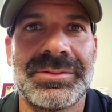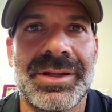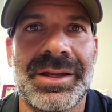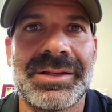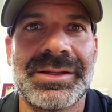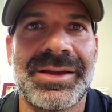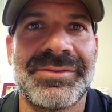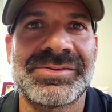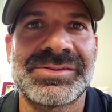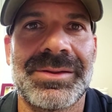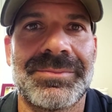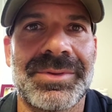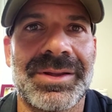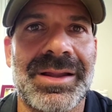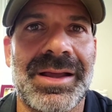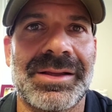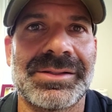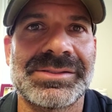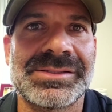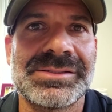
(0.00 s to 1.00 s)
I have something
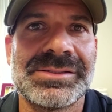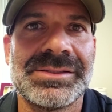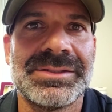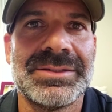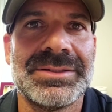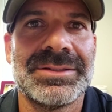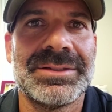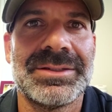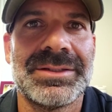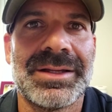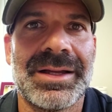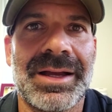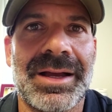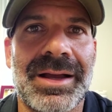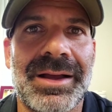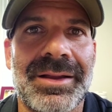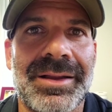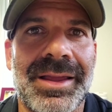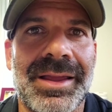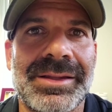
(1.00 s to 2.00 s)
else.
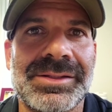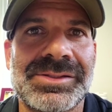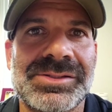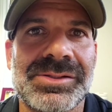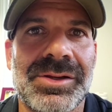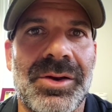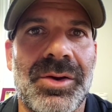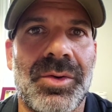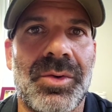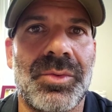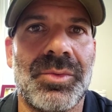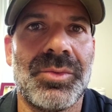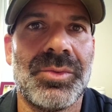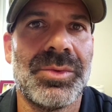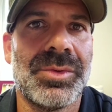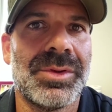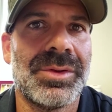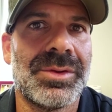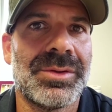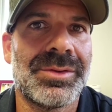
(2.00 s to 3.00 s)
And so
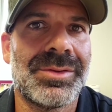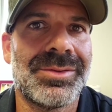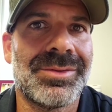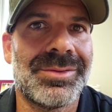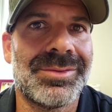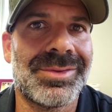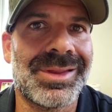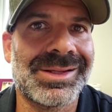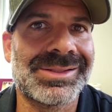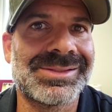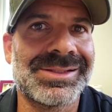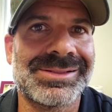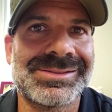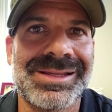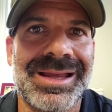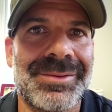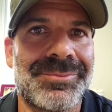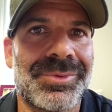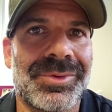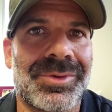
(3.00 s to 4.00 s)
that's an
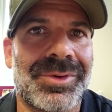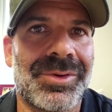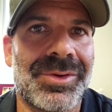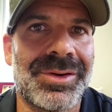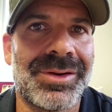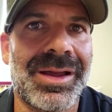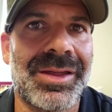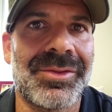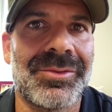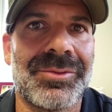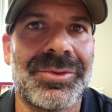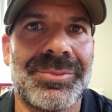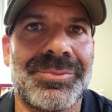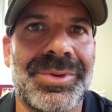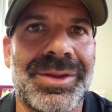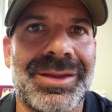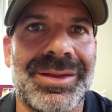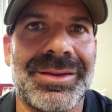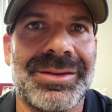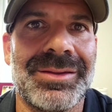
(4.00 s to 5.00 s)
example. Or another would
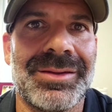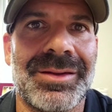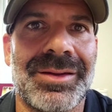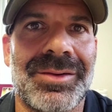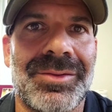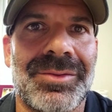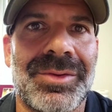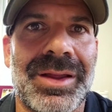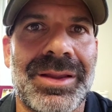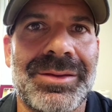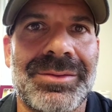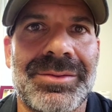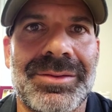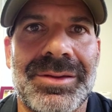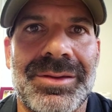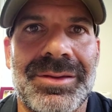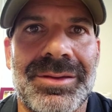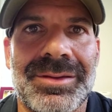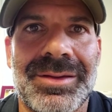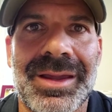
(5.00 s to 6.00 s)
be, like
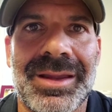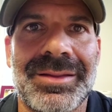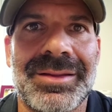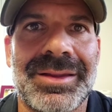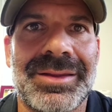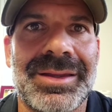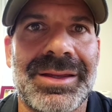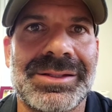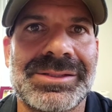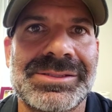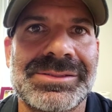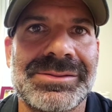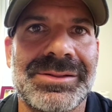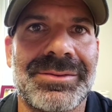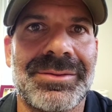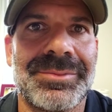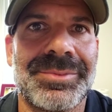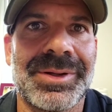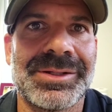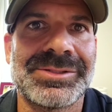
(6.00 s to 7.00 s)
getting the kids,
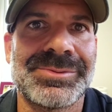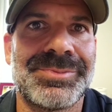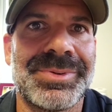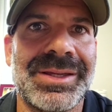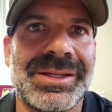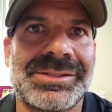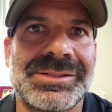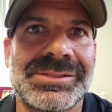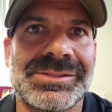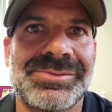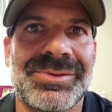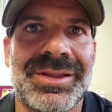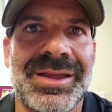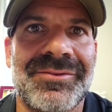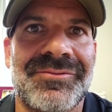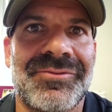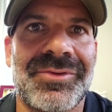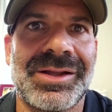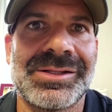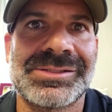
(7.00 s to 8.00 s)
a bunch of pizzas when they
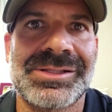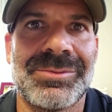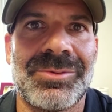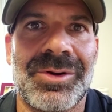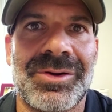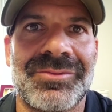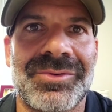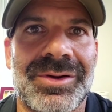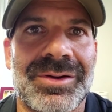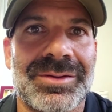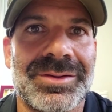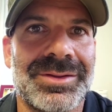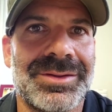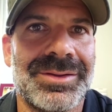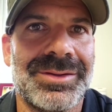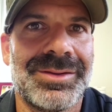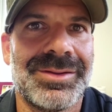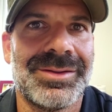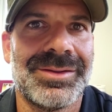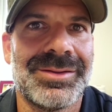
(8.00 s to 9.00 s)
have friends come over.
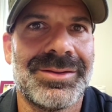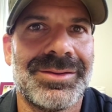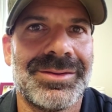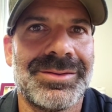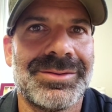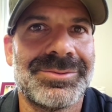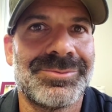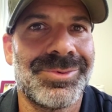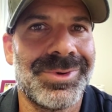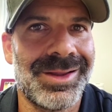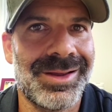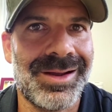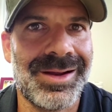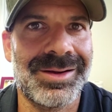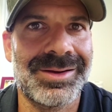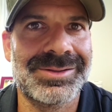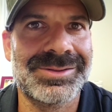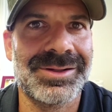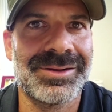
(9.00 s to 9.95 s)
It's pretty hard to